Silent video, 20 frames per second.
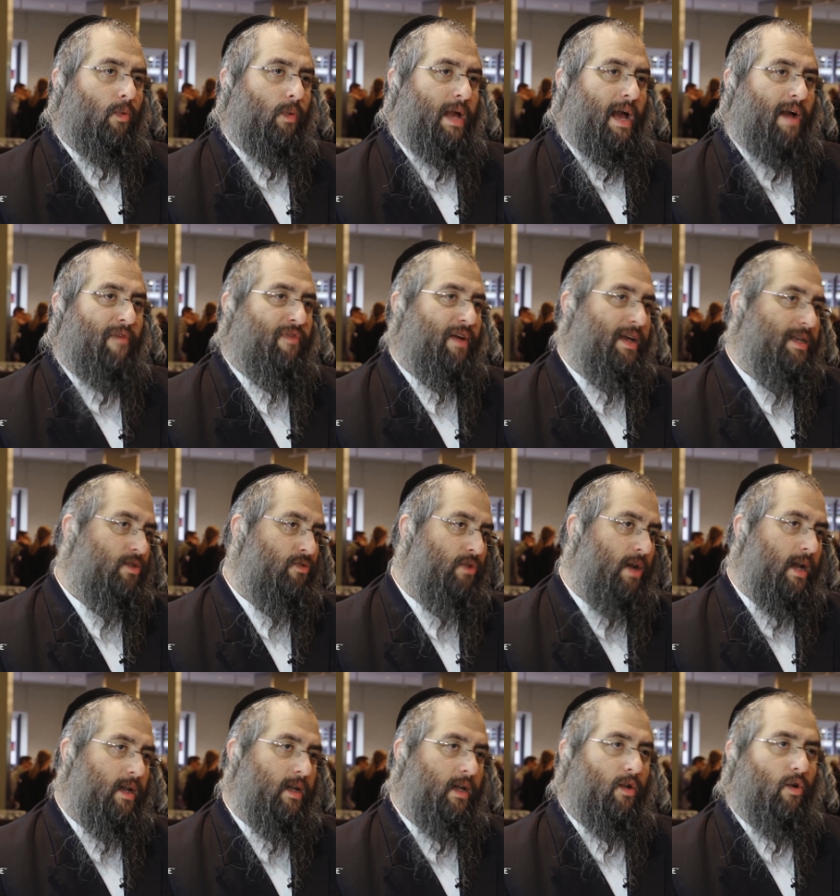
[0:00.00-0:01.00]
We have fast
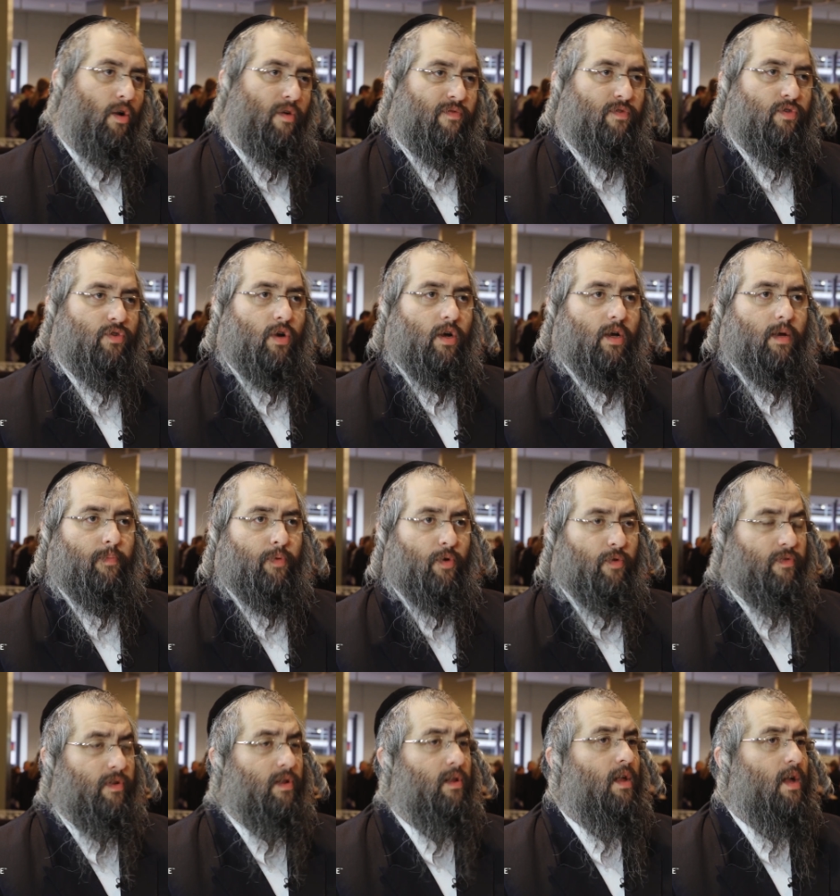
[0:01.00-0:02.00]
track and orphan drug
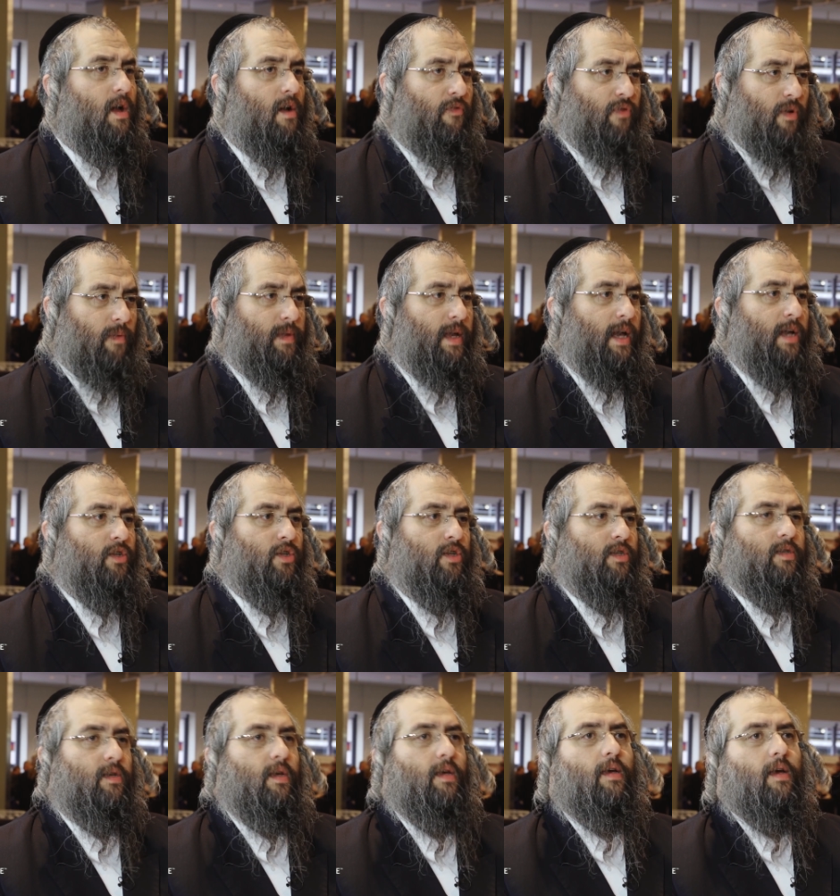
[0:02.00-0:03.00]
approval from the
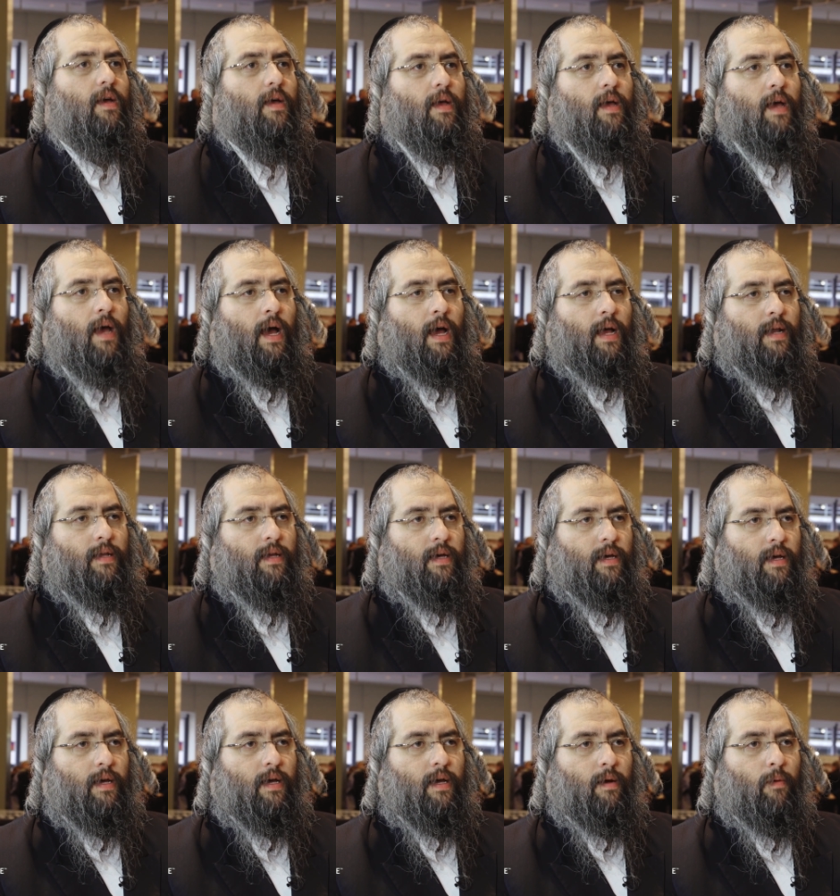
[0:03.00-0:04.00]
agency, and
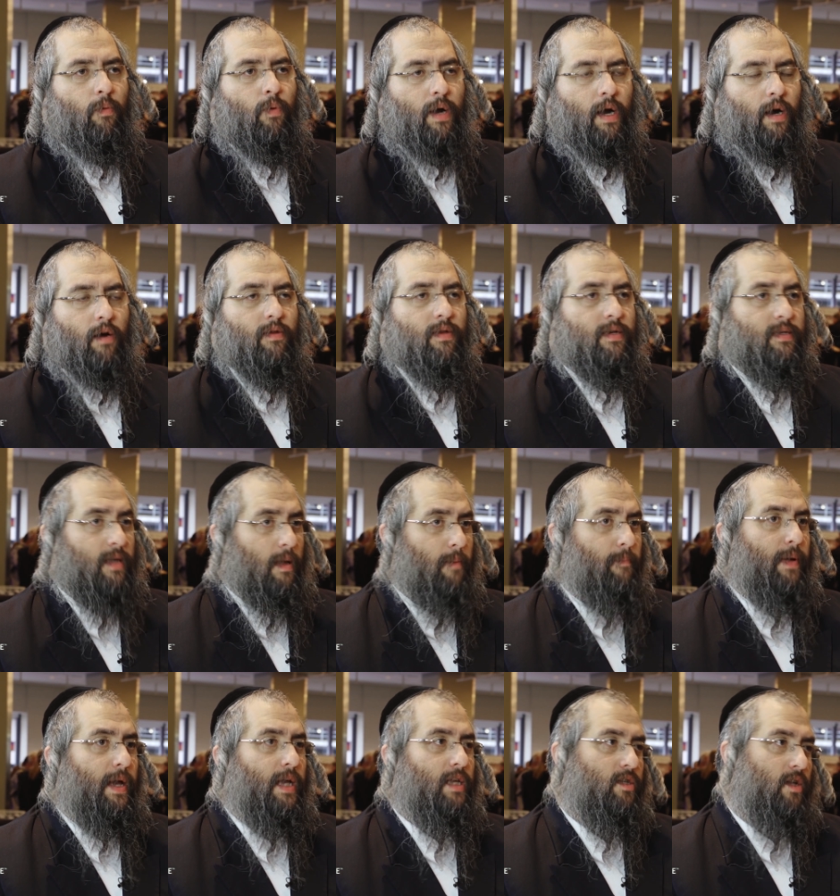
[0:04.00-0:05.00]
we are on the same
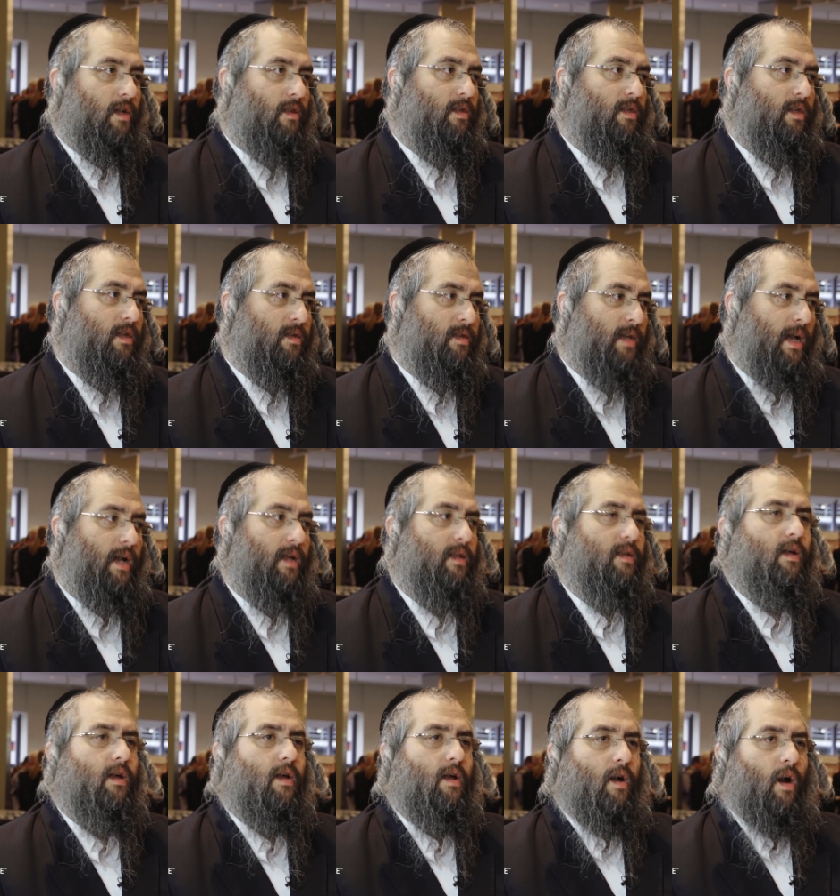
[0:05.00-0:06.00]
page on the design
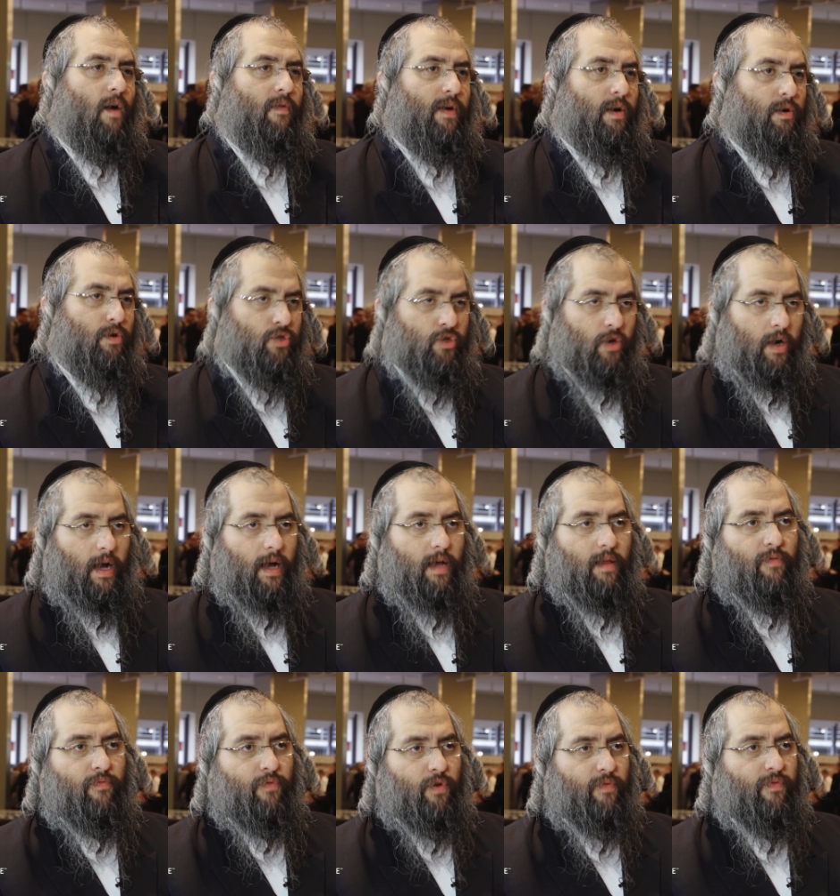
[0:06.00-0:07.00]
of our
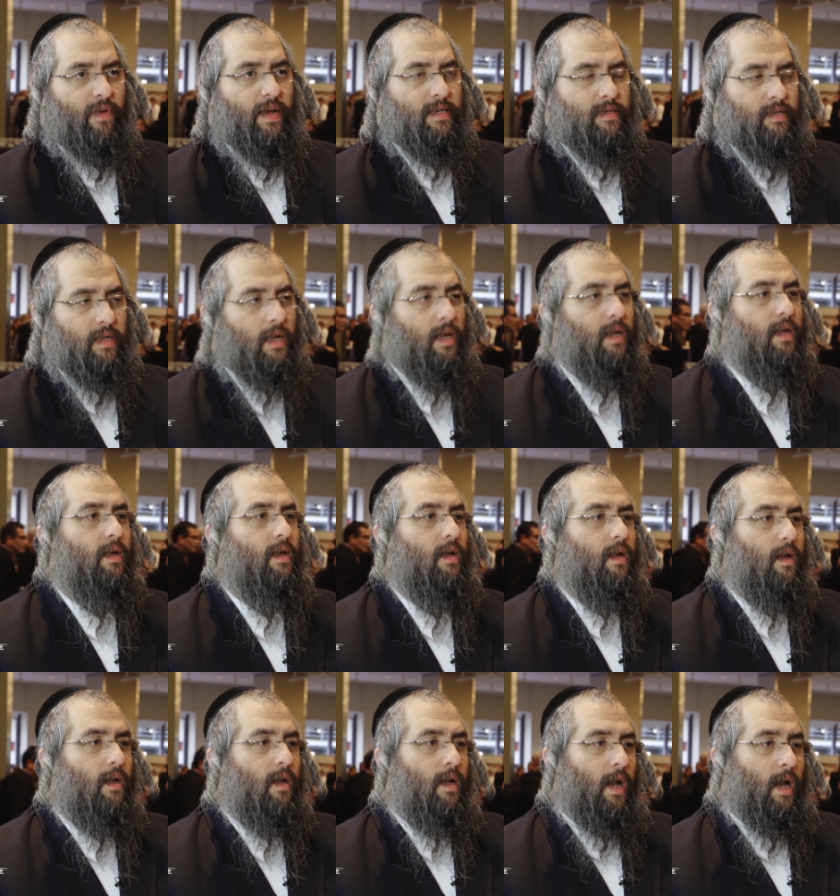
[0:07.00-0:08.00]
trial for phase 3,
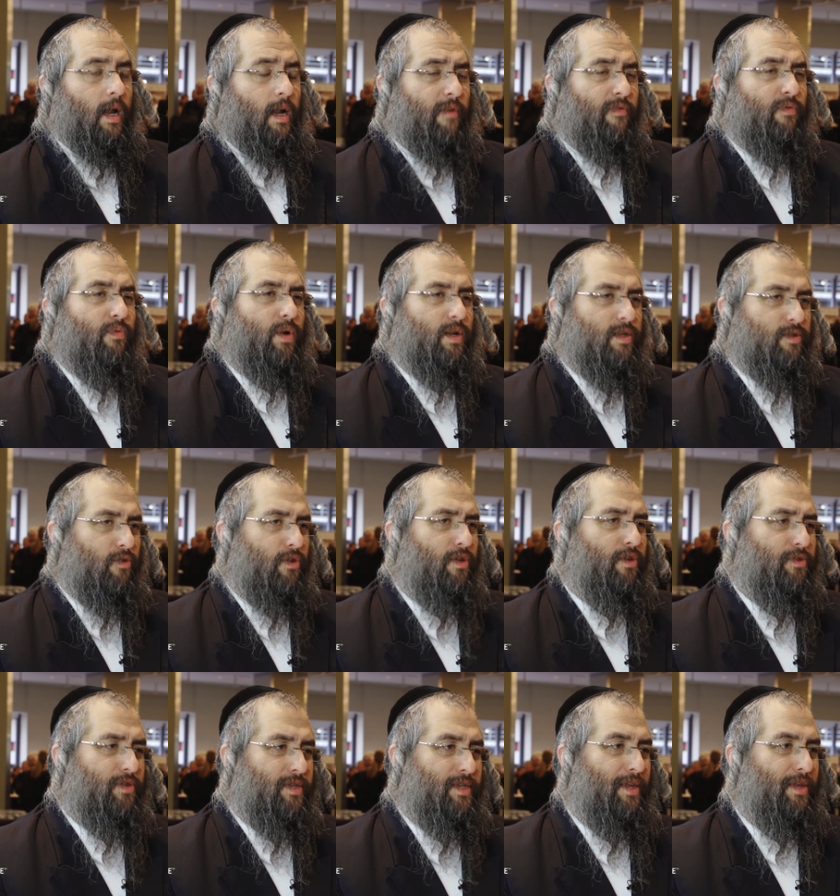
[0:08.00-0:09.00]
and everyone is
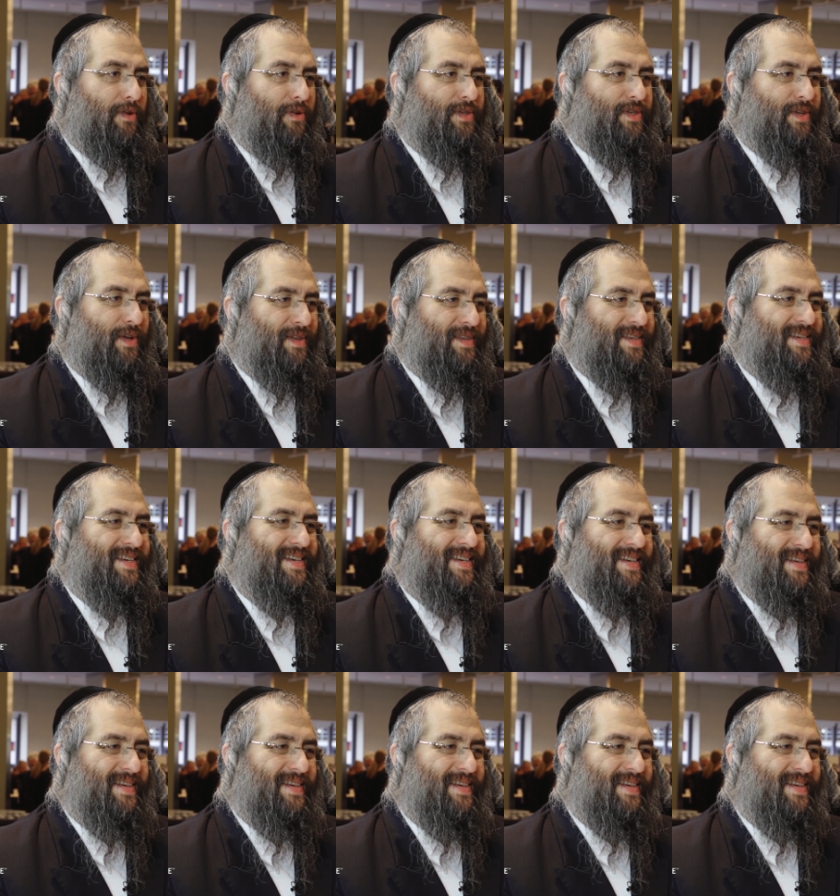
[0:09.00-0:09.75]
looking to see the results.